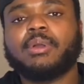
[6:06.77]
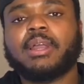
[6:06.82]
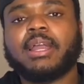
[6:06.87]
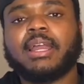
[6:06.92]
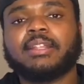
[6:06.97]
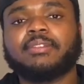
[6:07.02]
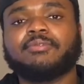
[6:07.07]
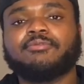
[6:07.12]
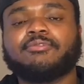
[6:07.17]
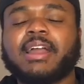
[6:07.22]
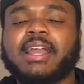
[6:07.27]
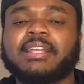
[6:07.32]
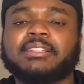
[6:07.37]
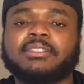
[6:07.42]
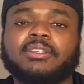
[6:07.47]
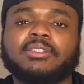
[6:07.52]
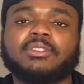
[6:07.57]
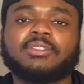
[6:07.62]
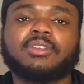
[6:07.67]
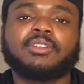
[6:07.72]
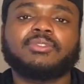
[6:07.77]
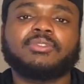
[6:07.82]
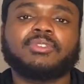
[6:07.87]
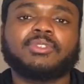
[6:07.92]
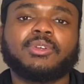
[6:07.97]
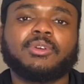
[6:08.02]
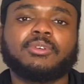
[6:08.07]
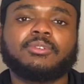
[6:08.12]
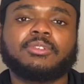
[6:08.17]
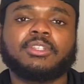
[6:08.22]
and rise in the search
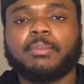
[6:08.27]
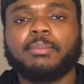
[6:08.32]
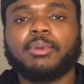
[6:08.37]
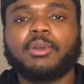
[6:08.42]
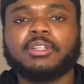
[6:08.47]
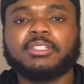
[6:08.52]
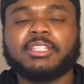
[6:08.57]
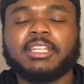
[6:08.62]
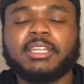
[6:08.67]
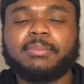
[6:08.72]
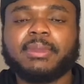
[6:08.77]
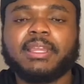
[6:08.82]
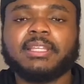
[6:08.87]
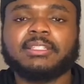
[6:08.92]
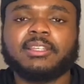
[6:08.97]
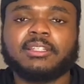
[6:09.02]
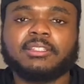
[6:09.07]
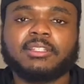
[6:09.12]
results. Because eBay is such a